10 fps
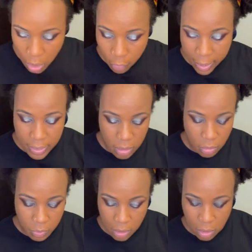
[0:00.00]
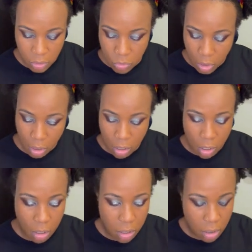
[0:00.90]
All right, so we're gonna use
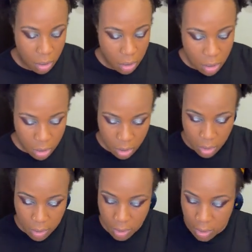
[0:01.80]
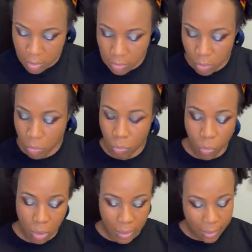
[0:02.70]
her in the
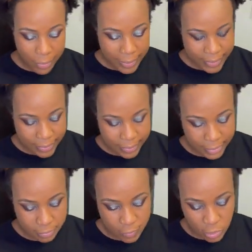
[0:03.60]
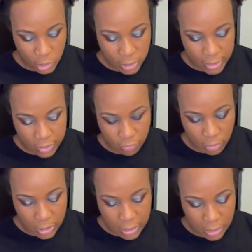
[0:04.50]
waterline. What is the name of this shade? It's
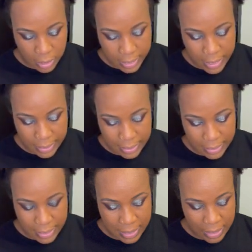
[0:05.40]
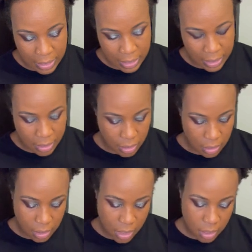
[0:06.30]
really getting, I can't see anything these
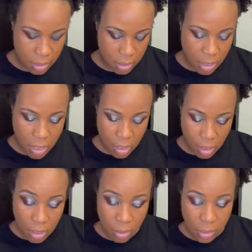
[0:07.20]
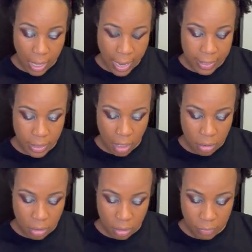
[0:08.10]
days. I didn't go to the eye
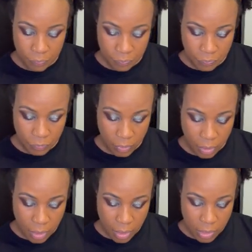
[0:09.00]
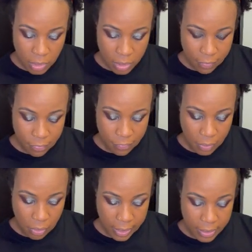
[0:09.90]
doctor. I just haven't
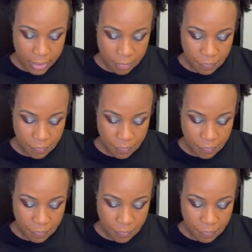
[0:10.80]
felt like it.